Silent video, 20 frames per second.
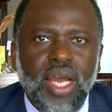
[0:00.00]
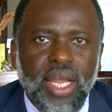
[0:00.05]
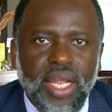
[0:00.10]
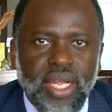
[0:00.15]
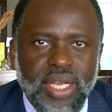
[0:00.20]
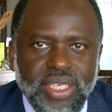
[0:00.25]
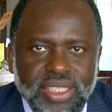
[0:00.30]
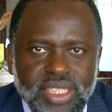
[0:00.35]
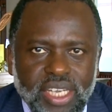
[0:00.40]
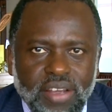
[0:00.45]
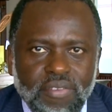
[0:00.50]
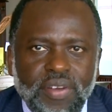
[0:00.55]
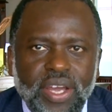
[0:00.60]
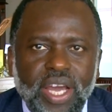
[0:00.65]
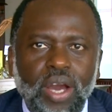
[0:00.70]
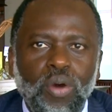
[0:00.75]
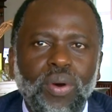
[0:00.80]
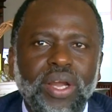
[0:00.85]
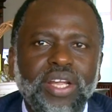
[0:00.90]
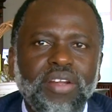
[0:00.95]

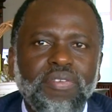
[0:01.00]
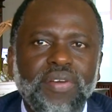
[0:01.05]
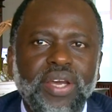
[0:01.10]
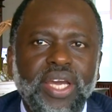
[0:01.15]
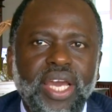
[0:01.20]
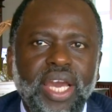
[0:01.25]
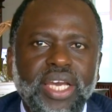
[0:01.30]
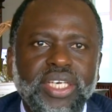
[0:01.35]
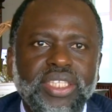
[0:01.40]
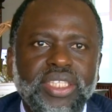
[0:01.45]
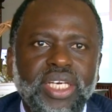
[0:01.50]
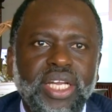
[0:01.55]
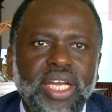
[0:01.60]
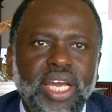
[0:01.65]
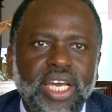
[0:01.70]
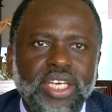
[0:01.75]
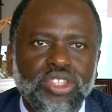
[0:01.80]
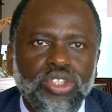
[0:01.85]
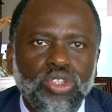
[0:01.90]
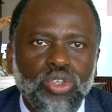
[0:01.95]
Receiving a qualification
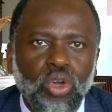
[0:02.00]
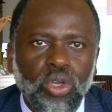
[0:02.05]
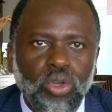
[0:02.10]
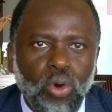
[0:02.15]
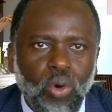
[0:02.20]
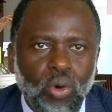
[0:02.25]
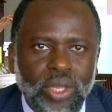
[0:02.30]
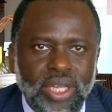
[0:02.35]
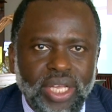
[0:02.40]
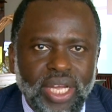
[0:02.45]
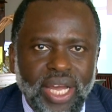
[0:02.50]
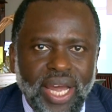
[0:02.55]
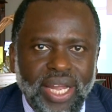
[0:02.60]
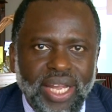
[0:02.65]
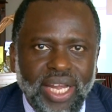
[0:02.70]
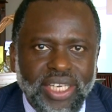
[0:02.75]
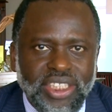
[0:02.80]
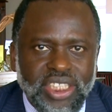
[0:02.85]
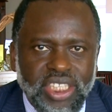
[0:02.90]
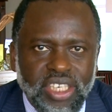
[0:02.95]
is not only
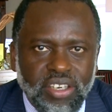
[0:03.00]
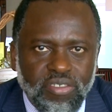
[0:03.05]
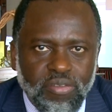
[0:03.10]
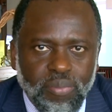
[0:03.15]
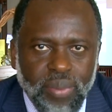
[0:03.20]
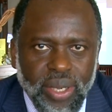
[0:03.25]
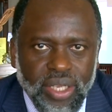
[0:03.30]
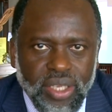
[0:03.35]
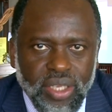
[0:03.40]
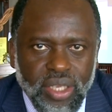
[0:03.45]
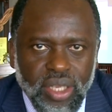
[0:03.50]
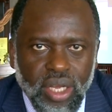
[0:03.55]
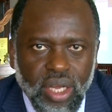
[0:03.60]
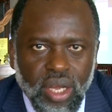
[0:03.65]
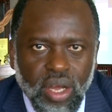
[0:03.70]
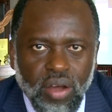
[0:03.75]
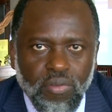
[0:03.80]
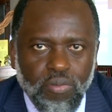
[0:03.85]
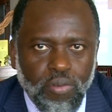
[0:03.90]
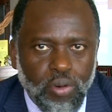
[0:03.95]
an achievement
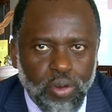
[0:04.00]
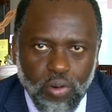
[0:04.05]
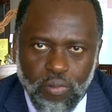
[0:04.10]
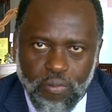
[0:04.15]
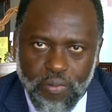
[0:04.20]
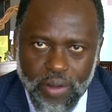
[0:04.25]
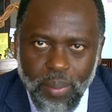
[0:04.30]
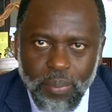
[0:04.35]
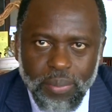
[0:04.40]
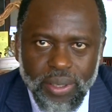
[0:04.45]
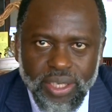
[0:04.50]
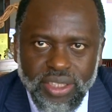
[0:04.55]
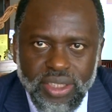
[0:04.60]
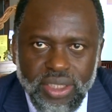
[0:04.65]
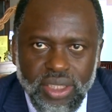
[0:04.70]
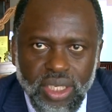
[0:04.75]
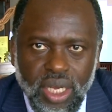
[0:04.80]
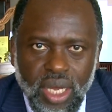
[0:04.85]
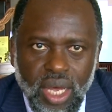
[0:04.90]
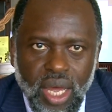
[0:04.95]
for your
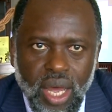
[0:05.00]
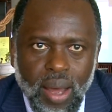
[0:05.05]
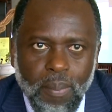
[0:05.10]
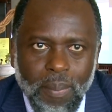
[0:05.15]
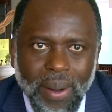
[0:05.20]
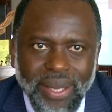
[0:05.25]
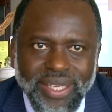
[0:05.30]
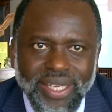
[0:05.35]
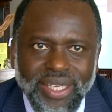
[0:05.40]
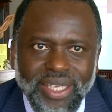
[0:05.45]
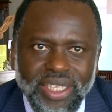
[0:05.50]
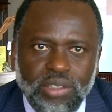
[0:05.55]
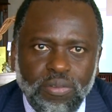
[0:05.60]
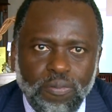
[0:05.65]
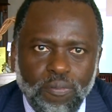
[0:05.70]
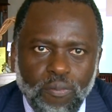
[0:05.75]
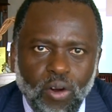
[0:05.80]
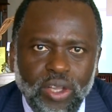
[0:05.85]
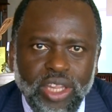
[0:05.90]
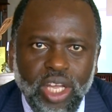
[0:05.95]
families, but it is
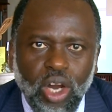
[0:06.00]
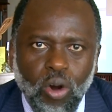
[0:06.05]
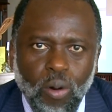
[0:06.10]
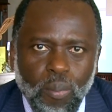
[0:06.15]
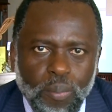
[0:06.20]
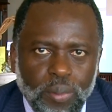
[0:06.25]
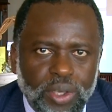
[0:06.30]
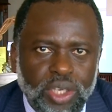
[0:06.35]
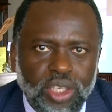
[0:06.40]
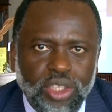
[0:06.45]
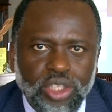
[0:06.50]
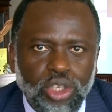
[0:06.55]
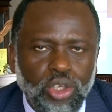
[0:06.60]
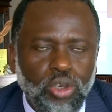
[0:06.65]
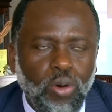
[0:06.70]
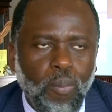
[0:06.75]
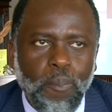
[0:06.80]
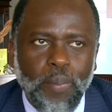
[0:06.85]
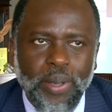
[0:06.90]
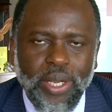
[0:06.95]
for the community
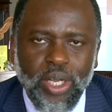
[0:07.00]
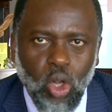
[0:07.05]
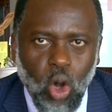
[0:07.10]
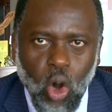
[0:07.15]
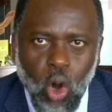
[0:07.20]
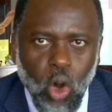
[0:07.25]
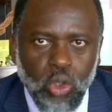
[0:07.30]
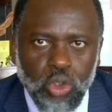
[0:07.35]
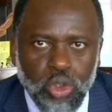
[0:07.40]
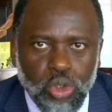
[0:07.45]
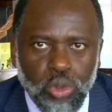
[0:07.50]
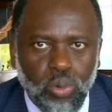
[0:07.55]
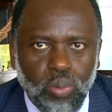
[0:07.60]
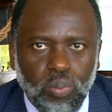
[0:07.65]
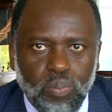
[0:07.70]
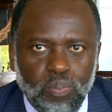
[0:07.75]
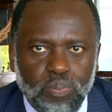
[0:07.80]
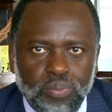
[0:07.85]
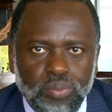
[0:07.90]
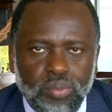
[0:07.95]
you belong to.
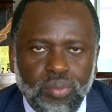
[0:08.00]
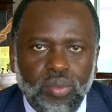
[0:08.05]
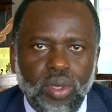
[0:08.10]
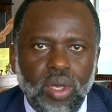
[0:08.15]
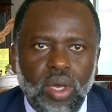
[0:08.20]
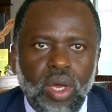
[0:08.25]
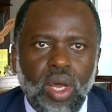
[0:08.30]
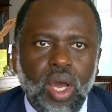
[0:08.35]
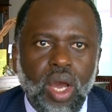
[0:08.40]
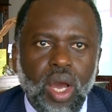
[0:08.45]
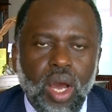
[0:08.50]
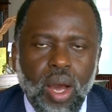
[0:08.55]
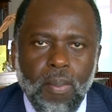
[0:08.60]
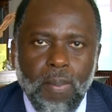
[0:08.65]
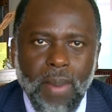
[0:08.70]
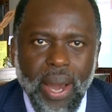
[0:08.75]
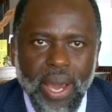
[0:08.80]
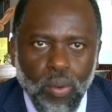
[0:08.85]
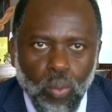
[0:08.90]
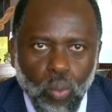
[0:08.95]

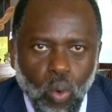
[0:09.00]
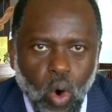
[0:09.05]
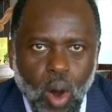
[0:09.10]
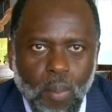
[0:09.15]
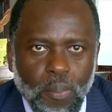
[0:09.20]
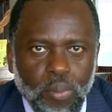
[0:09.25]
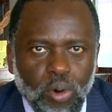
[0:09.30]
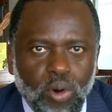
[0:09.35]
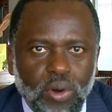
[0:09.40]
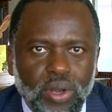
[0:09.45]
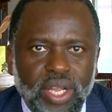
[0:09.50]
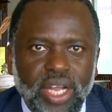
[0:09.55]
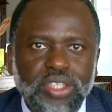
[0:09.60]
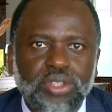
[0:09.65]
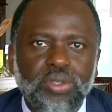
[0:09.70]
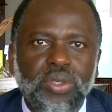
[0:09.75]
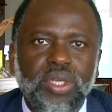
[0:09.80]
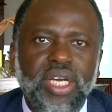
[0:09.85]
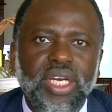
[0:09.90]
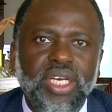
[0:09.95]
My warm
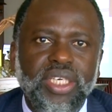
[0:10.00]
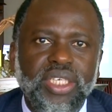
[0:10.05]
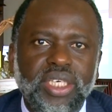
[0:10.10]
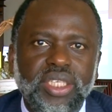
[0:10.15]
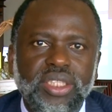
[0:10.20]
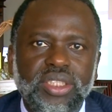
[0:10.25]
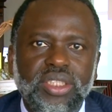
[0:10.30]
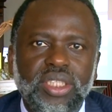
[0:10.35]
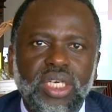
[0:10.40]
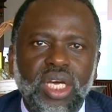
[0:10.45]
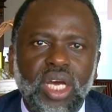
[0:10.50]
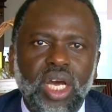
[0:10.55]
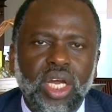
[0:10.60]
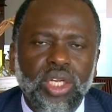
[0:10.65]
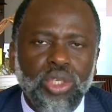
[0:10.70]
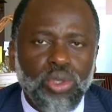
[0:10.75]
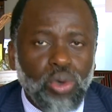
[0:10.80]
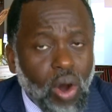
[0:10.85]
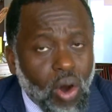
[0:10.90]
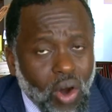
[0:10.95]
congratulations
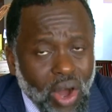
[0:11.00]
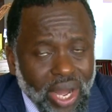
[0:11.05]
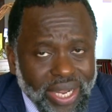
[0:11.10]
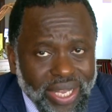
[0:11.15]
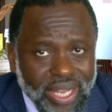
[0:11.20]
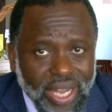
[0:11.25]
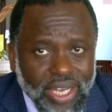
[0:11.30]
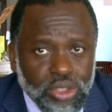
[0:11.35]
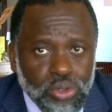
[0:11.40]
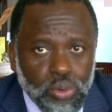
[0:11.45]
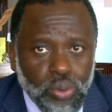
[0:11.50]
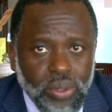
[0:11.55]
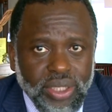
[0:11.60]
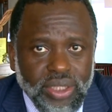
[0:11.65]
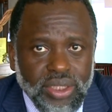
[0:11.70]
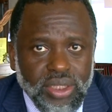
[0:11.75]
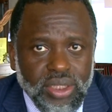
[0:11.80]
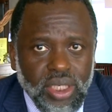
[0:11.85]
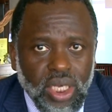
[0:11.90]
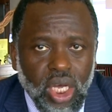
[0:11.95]
to all
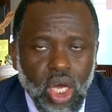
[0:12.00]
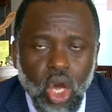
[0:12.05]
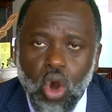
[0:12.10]
graduates.